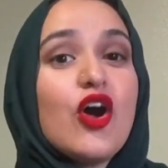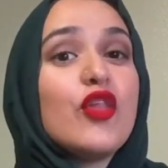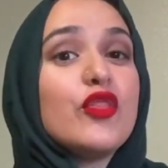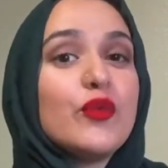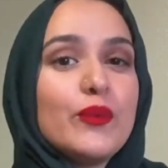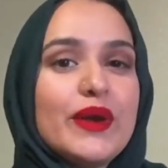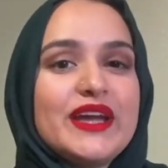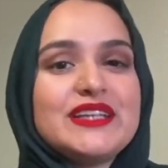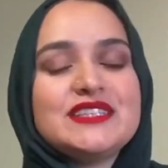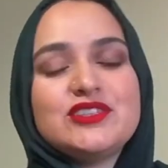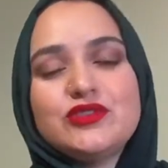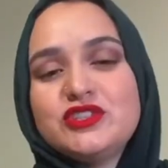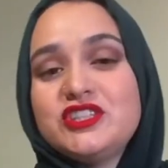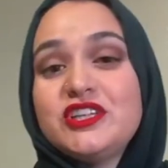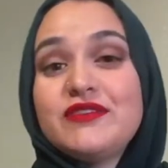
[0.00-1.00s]
on the way
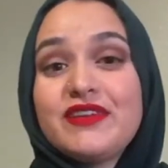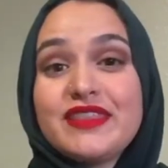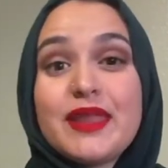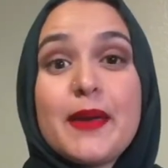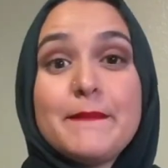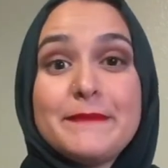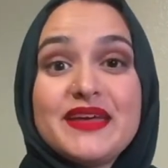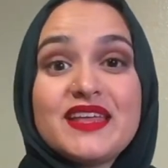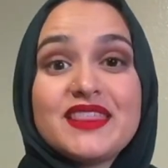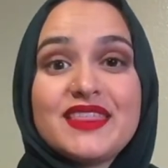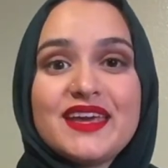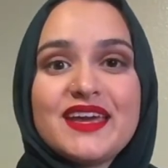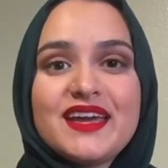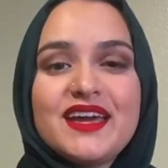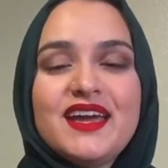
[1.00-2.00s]
to achieving that big
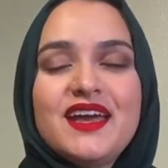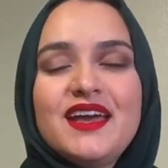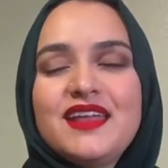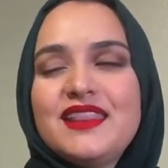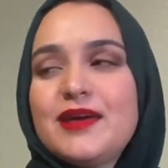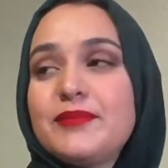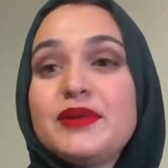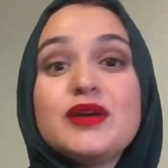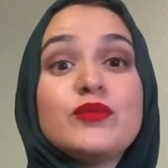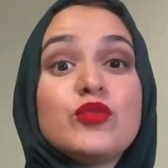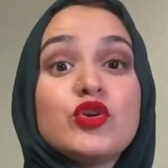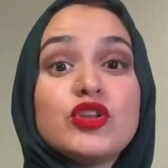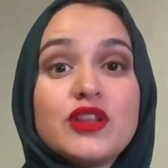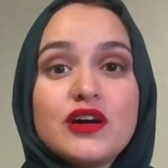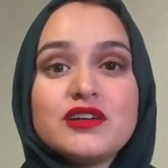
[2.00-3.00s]
thing, that big
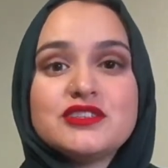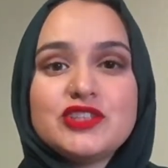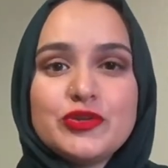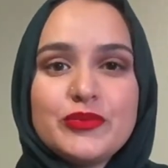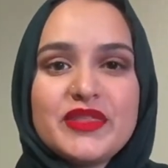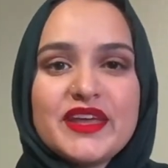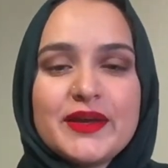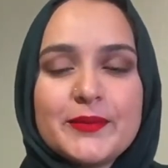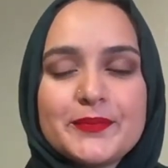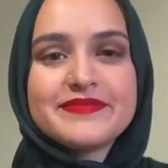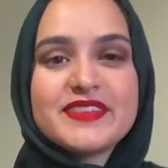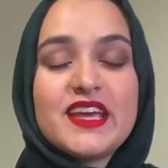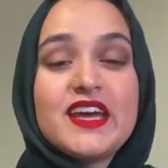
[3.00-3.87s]
more long-term thing.